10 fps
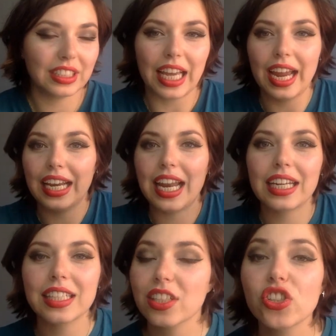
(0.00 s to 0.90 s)

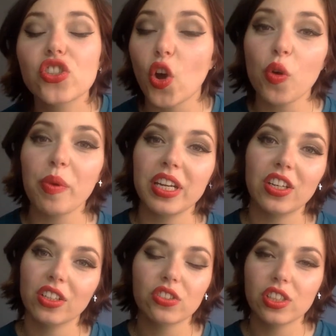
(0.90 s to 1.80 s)
Thailand, there's so
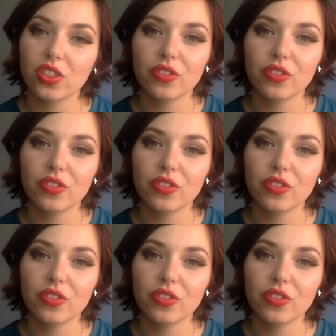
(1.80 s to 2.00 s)
many countries